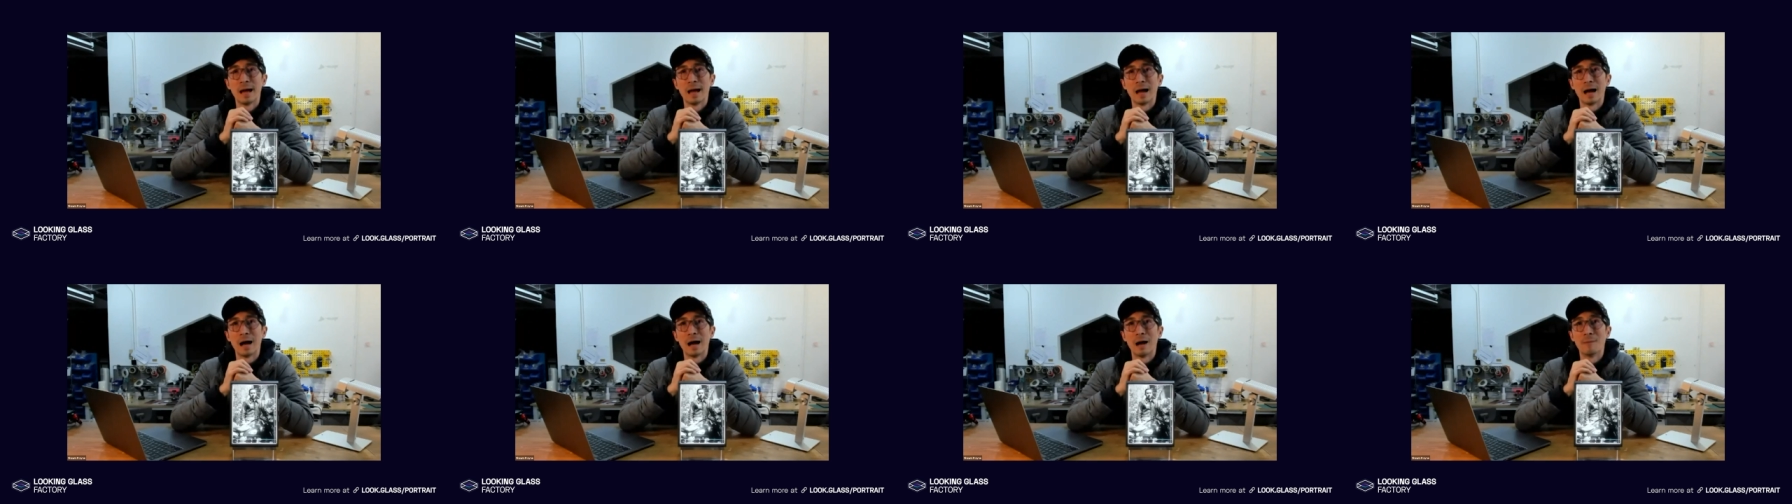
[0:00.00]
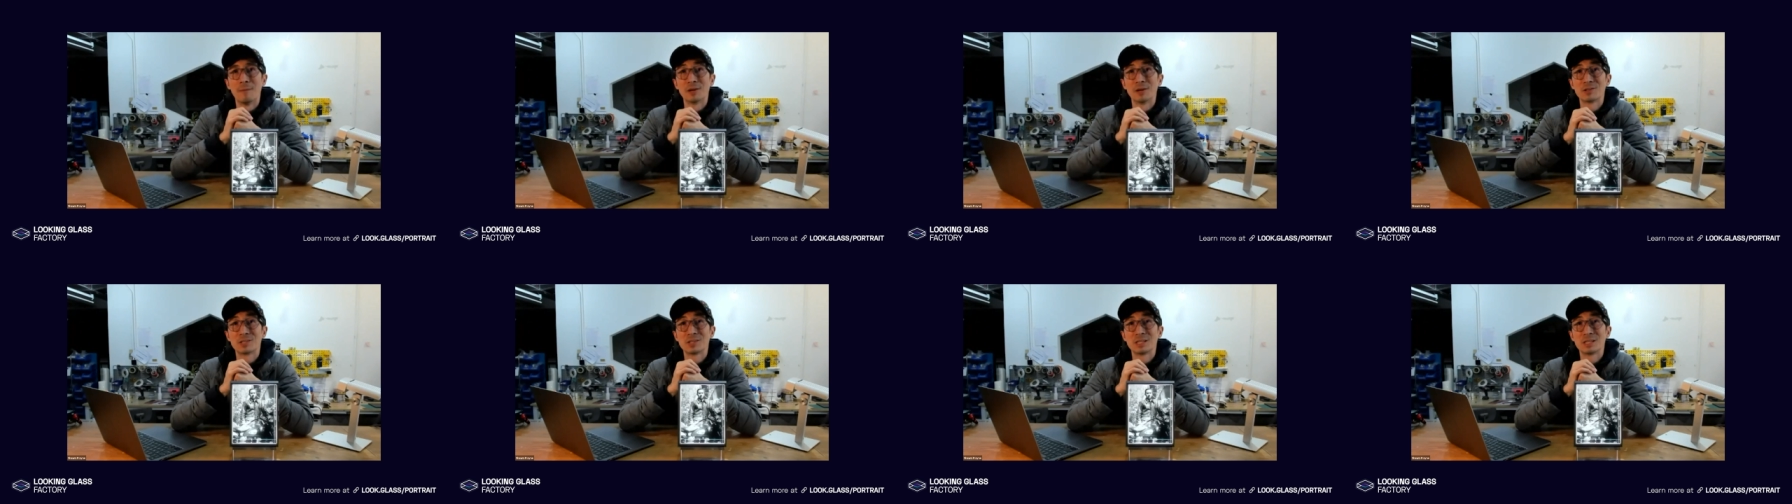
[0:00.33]
Um,
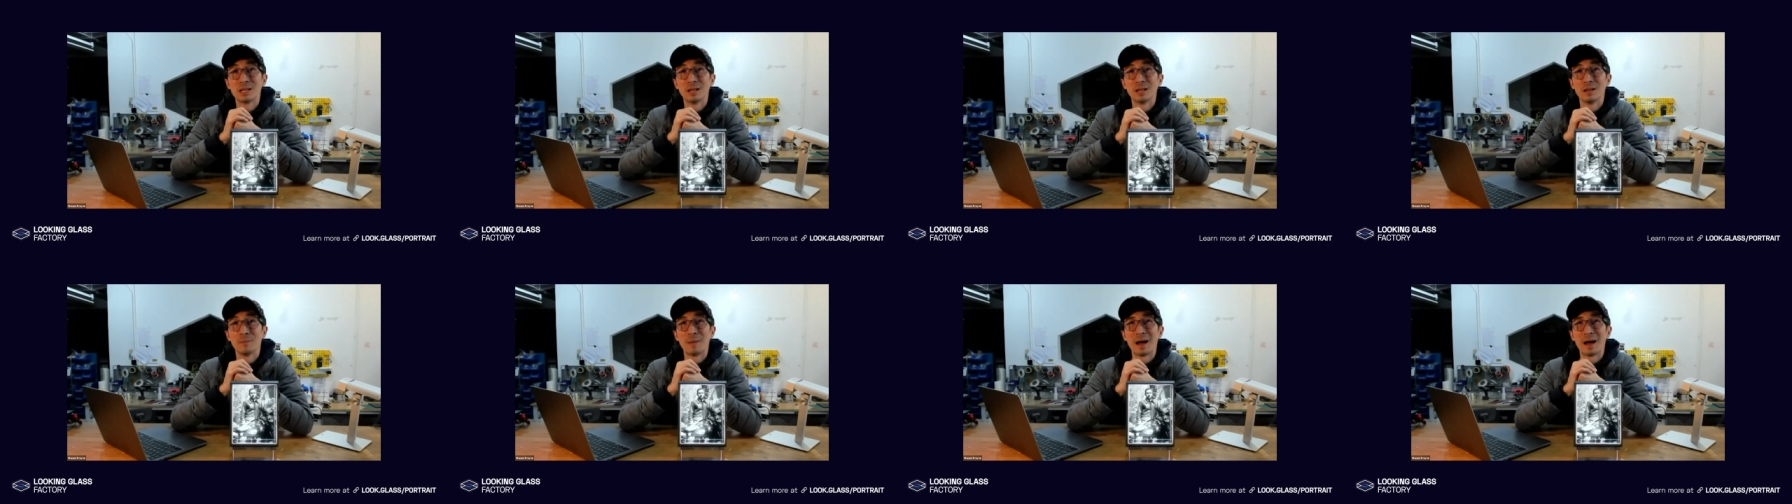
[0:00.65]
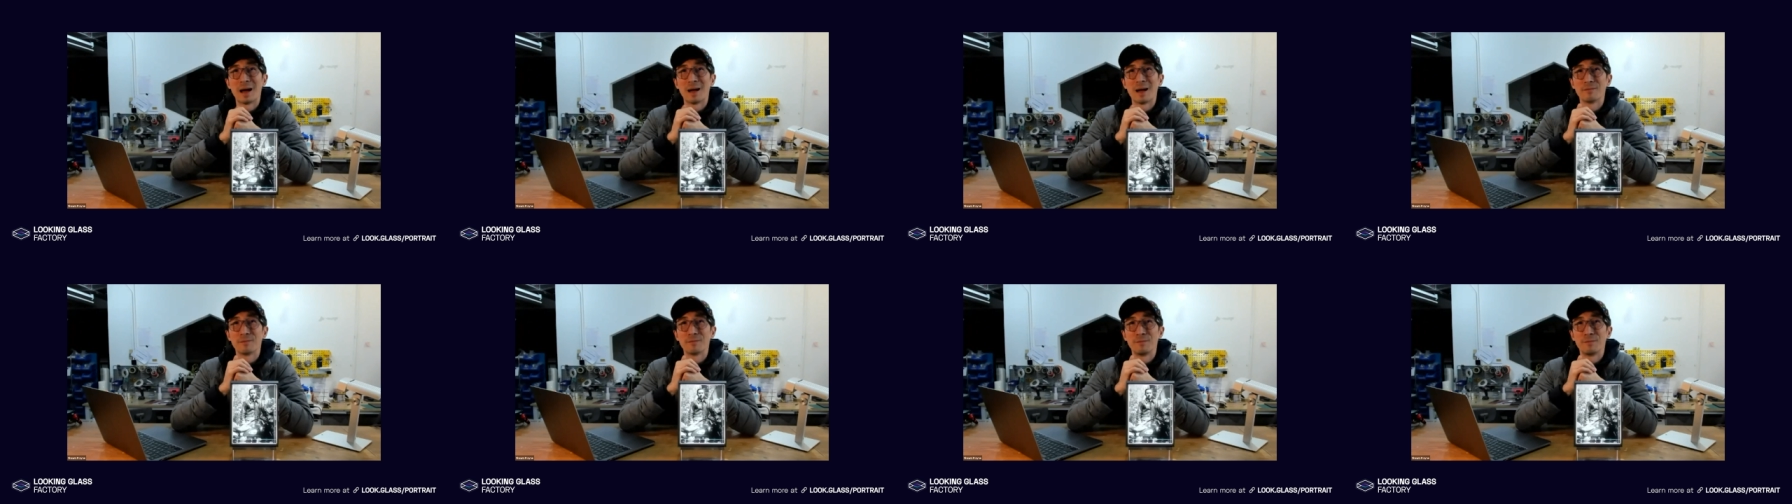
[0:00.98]
there's still
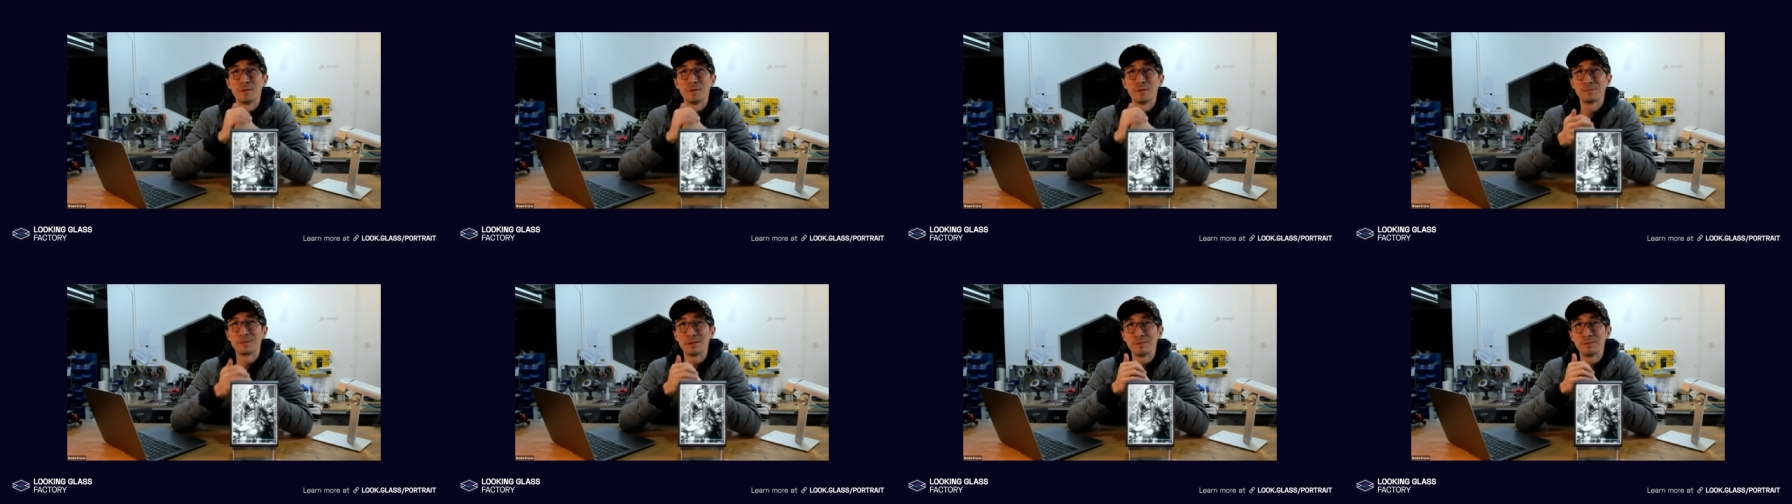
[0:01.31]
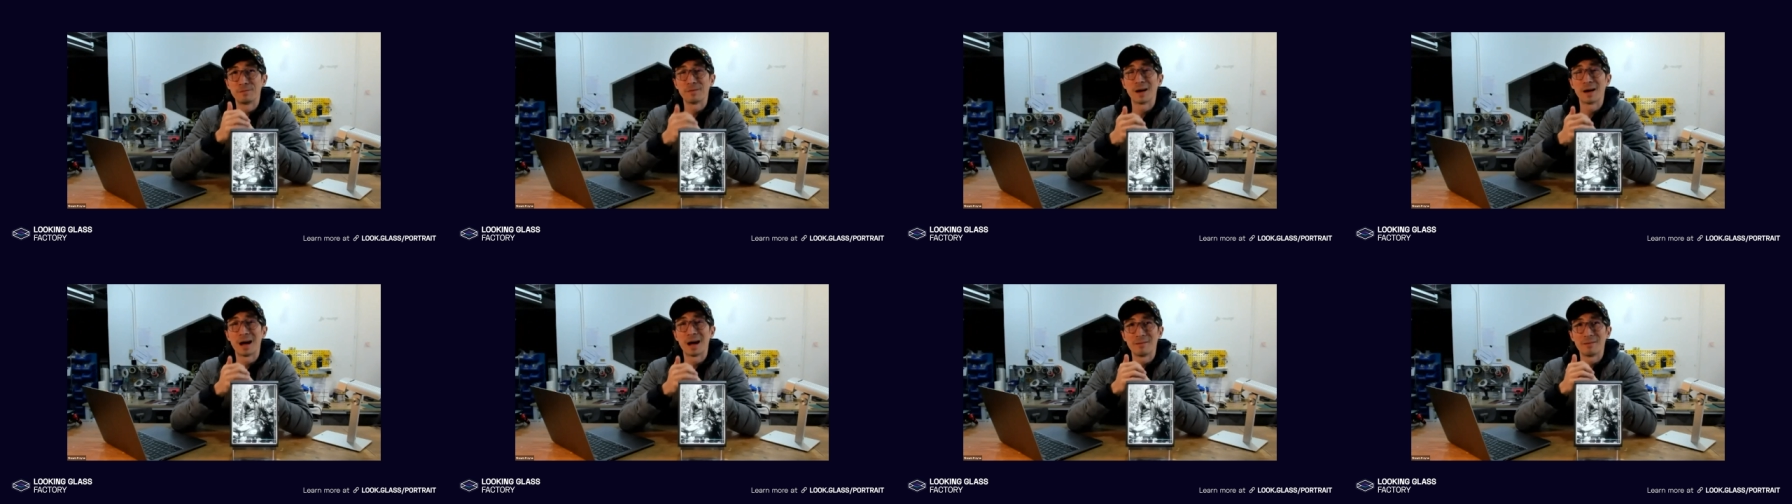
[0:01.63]
about
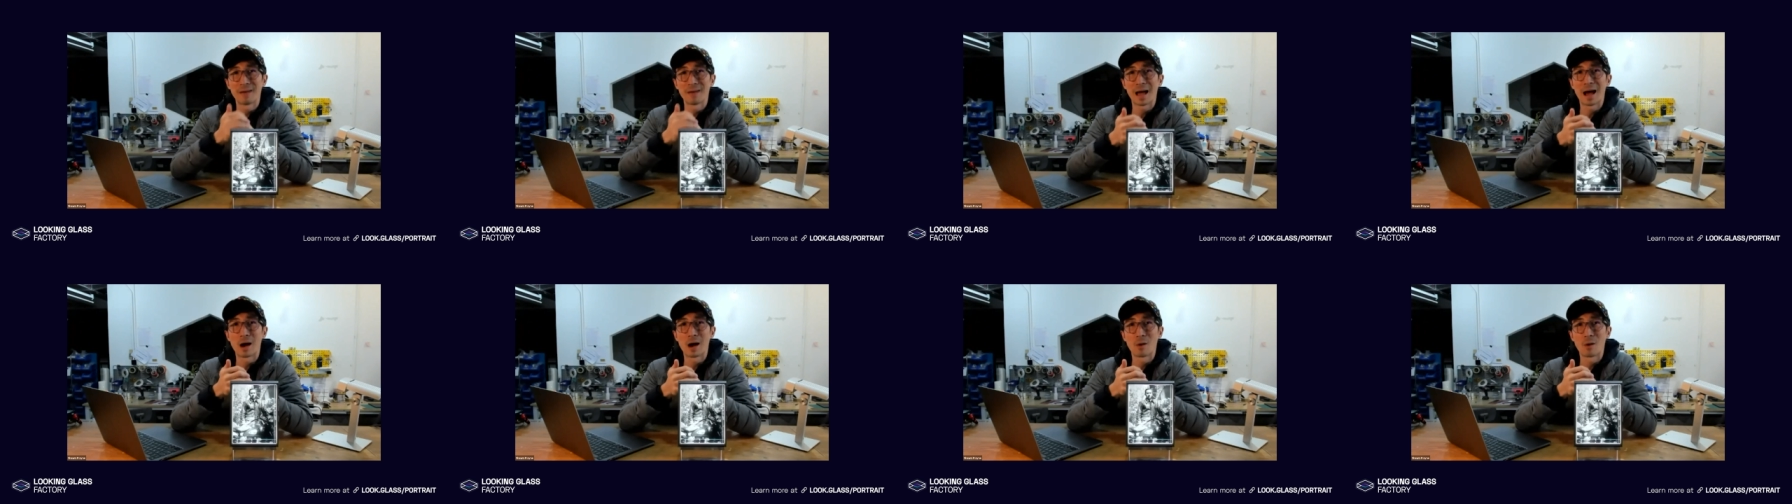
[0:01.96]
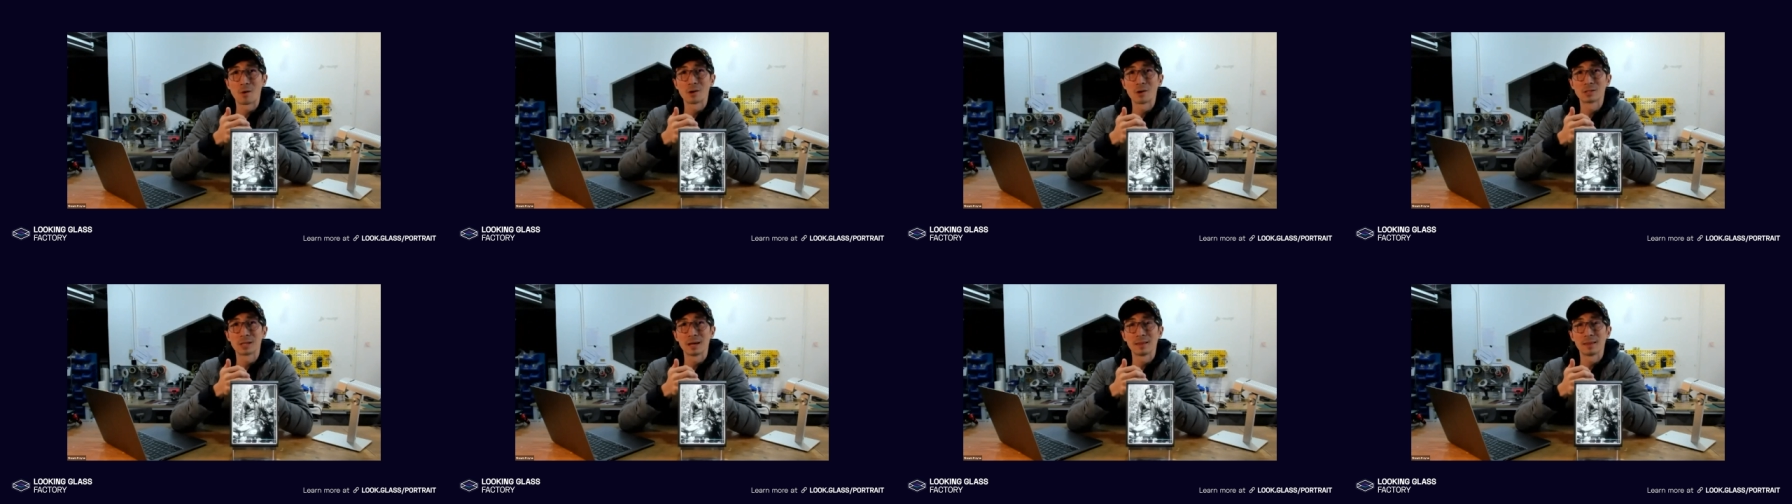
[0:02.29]
55
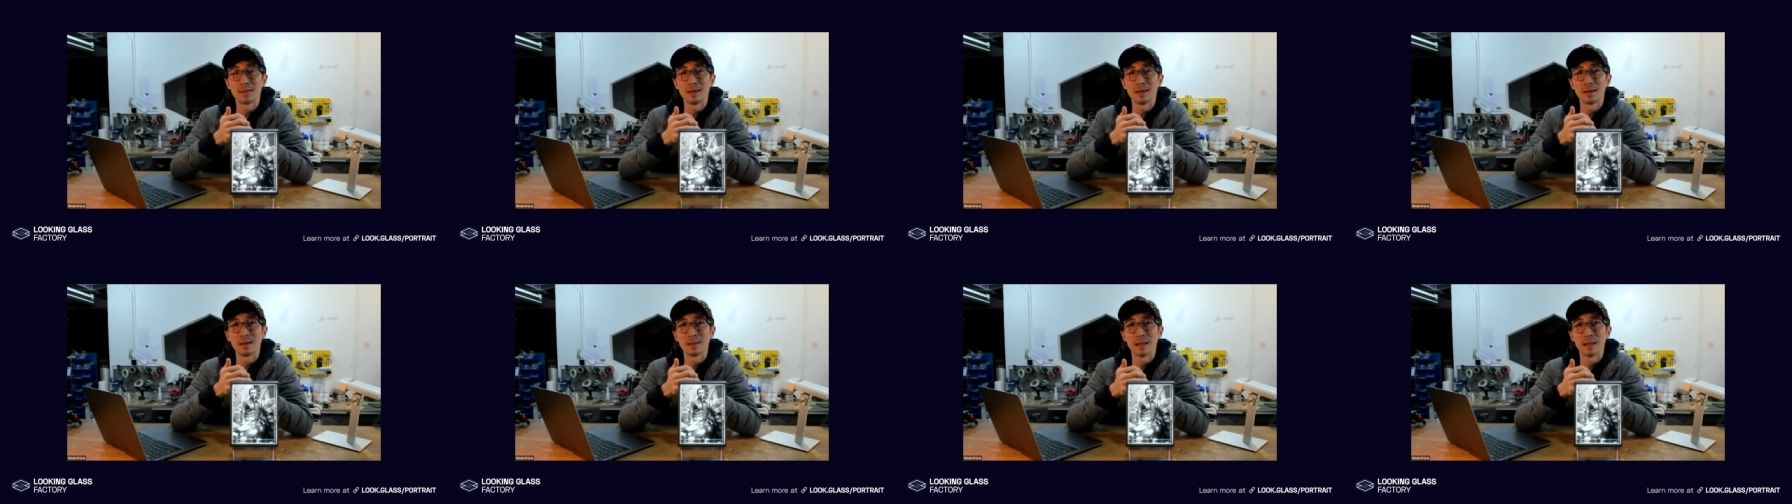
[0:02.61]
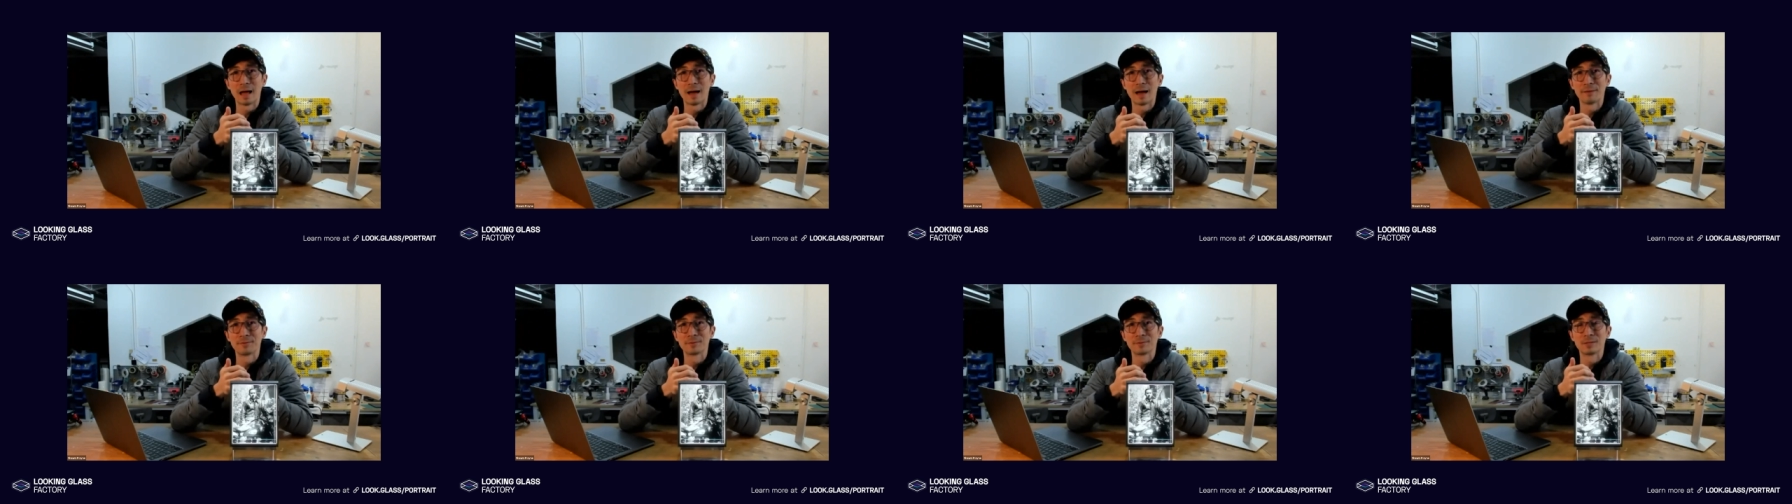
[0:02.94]
hours, I think,
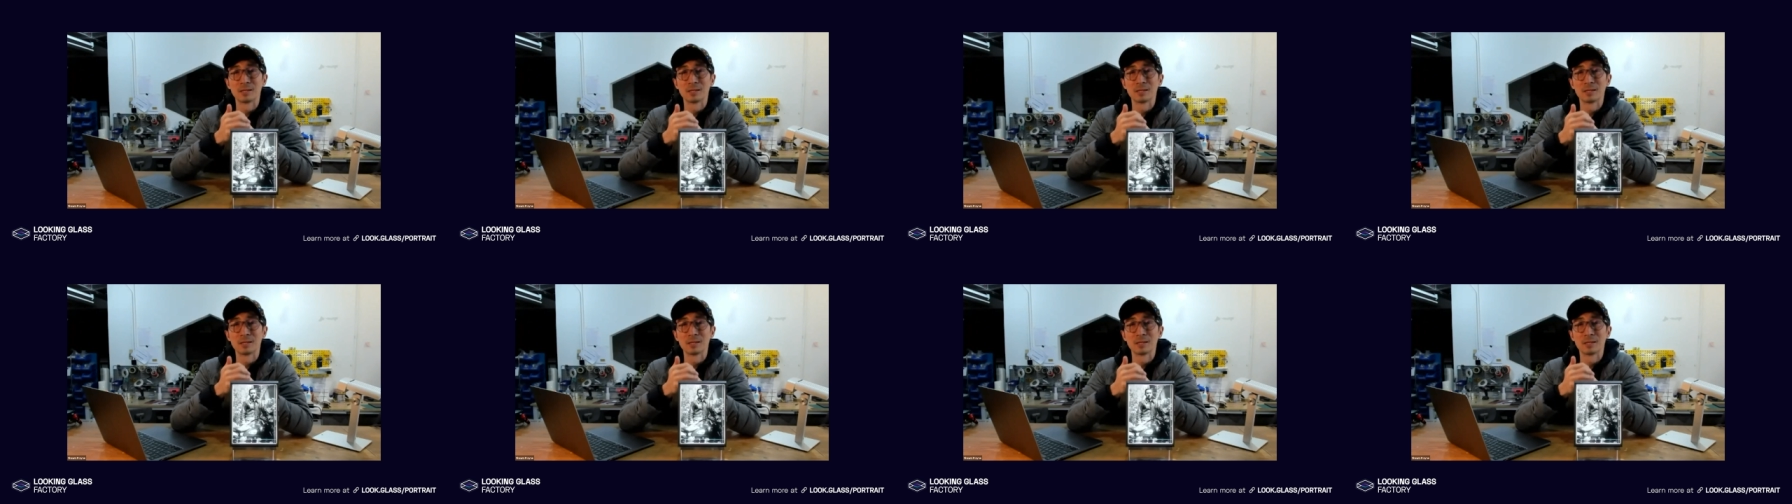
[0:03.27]
left